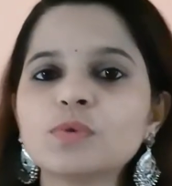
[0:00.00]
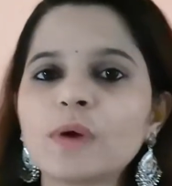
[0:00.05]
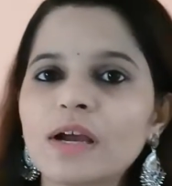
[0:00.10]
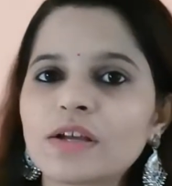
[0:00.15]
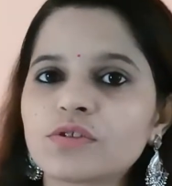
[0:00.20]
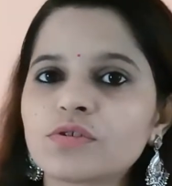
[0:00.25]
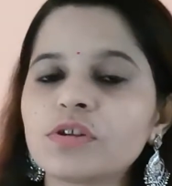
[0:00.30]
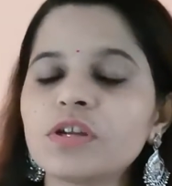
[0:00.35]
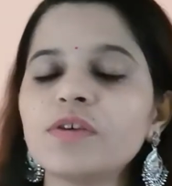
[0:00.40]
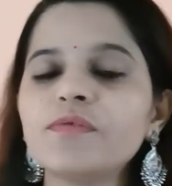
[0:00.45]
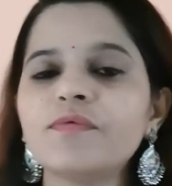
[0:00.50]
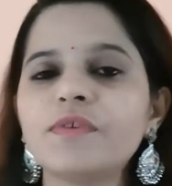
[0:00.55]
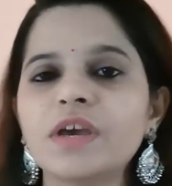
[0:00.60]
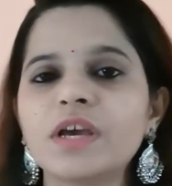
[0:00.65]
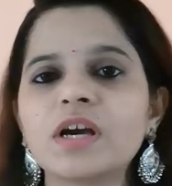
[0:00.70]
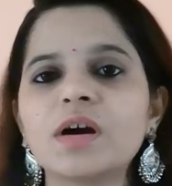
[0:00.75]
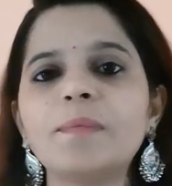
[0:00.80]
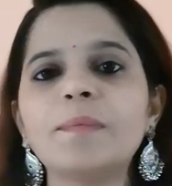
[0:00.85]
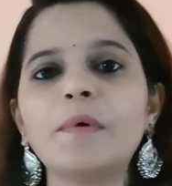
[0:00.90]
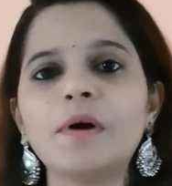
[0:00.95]
to actually
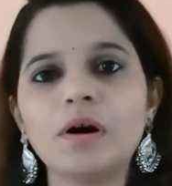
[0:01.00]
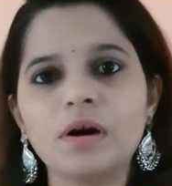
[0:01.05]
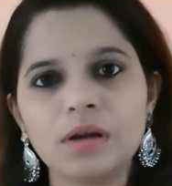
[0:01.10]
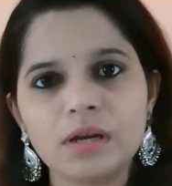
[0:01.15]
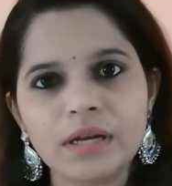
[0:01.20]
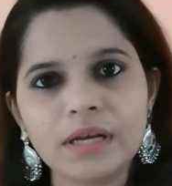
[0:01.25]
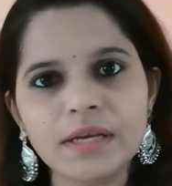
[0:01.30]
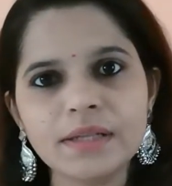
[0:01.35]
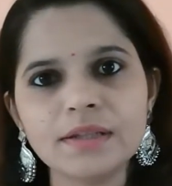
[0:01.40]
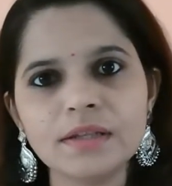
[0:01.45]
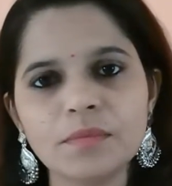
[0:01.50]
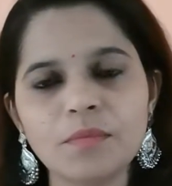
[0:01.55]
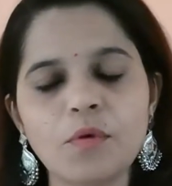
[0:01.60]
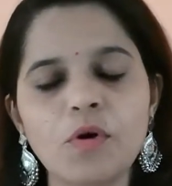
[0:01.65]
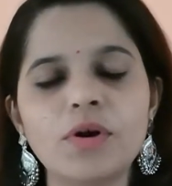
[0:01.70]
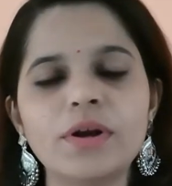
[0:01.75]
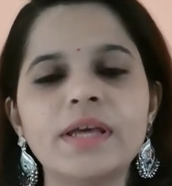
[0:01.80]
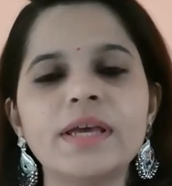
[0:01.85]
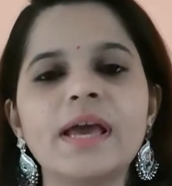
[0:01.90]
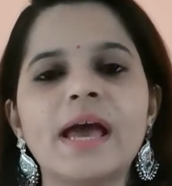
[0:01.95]
wake up early in the
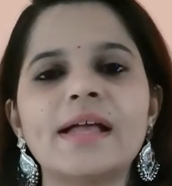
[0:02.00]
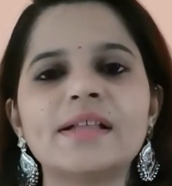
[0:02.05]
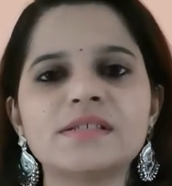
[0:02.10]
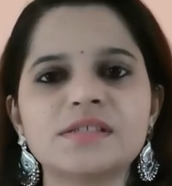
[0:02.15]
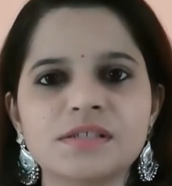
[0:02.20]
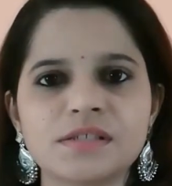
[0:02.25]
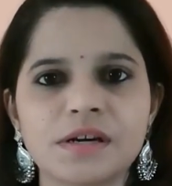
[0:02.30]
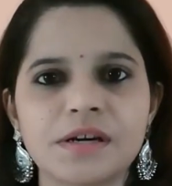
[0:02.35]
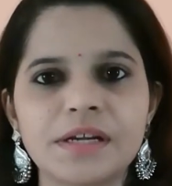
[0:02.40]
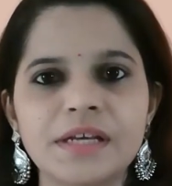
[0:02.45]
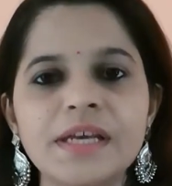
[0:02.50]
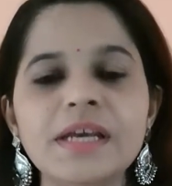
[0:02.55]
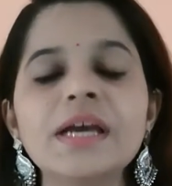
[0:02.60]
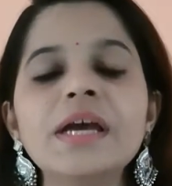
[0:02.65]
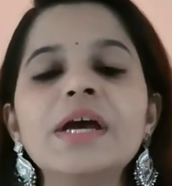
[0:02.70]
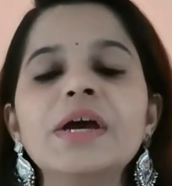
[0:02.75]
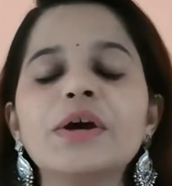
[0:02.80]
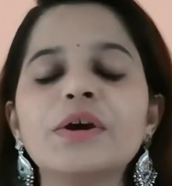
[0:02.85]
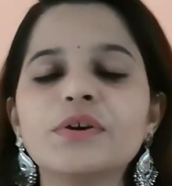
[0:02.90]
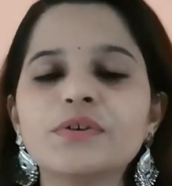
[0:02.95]
morning and
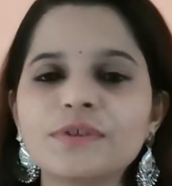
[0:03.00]
study